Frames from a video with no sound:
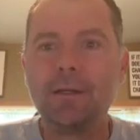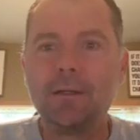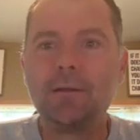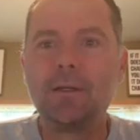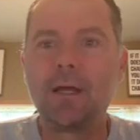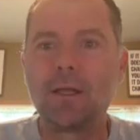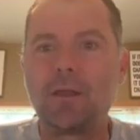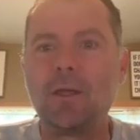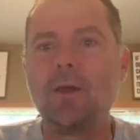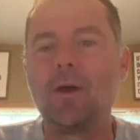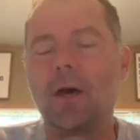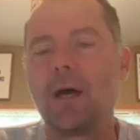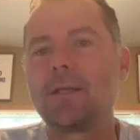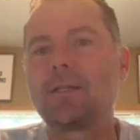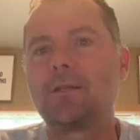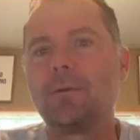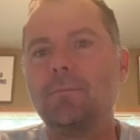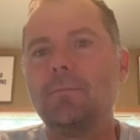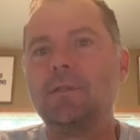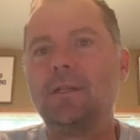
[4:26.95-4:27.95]
that the
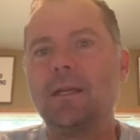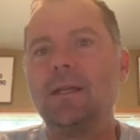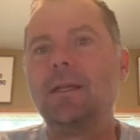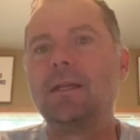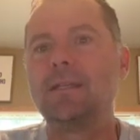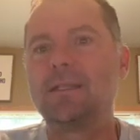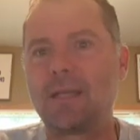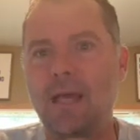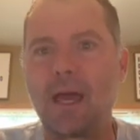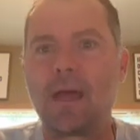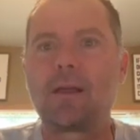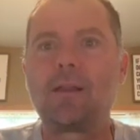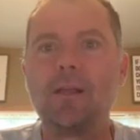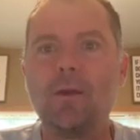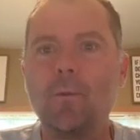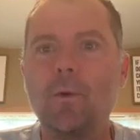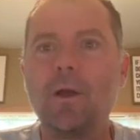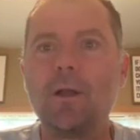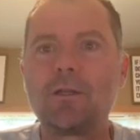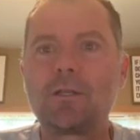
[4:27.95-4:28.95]
Ahh-some did exactly
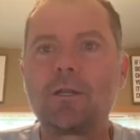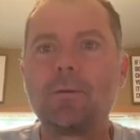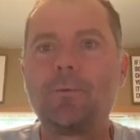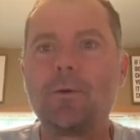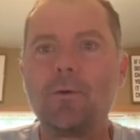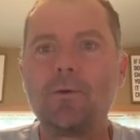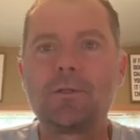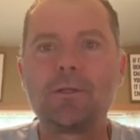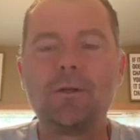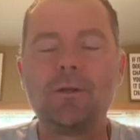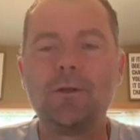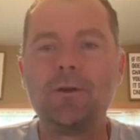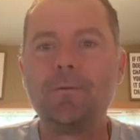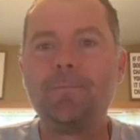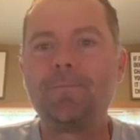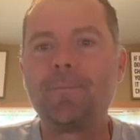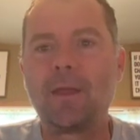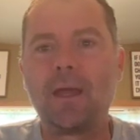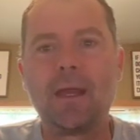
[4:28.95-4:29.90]
what it's supposed to do.